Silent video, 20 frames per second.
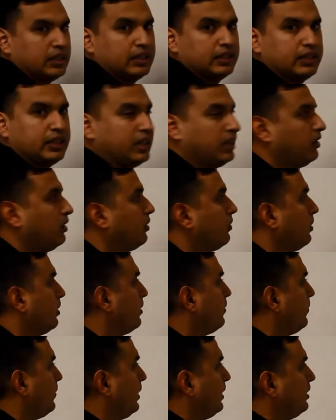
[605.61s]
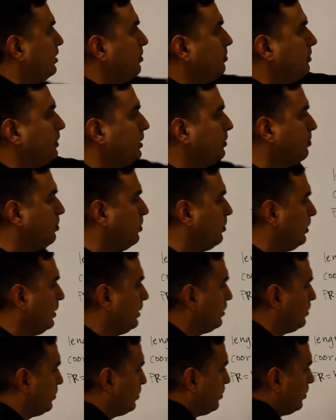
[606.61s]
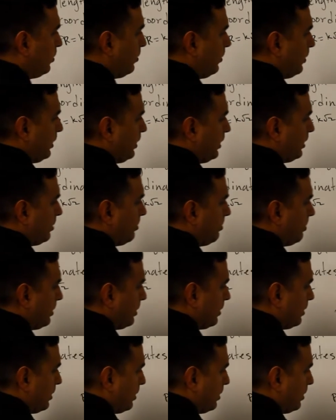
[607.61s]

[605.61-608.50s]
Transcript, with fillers: Now I want to find the midpoint, so M